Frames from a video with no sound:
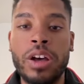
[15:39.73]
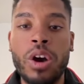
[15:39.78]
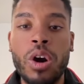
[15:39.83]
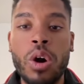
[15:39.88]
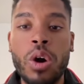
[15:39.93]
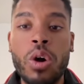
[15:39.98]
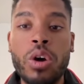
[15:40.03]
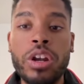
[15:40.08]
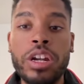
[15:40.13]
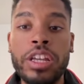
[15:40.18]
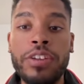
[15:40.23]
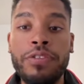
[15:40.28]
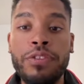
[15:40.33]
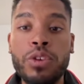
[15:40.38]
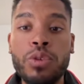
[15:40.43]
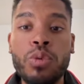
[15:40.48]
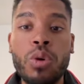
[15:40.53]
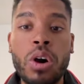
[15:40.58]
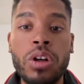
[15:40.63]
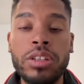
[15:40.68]
Or if you
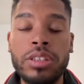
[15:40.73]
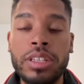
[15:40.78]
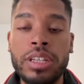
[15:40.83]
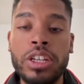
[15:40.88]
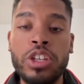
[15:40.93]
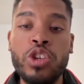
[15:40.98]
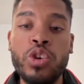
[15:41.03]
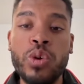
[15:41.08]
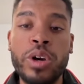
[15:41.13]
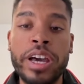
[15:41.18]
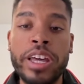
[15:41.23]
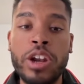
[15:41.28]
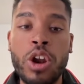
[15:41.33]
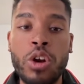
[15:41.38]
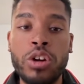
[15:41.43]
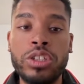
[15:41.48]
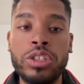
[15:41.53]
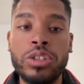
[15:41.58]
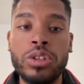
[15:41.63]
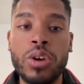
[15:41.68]
want, you can
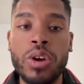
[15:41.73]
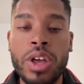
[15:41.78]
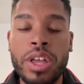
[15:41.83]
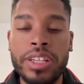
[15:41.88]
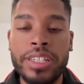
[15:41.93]
also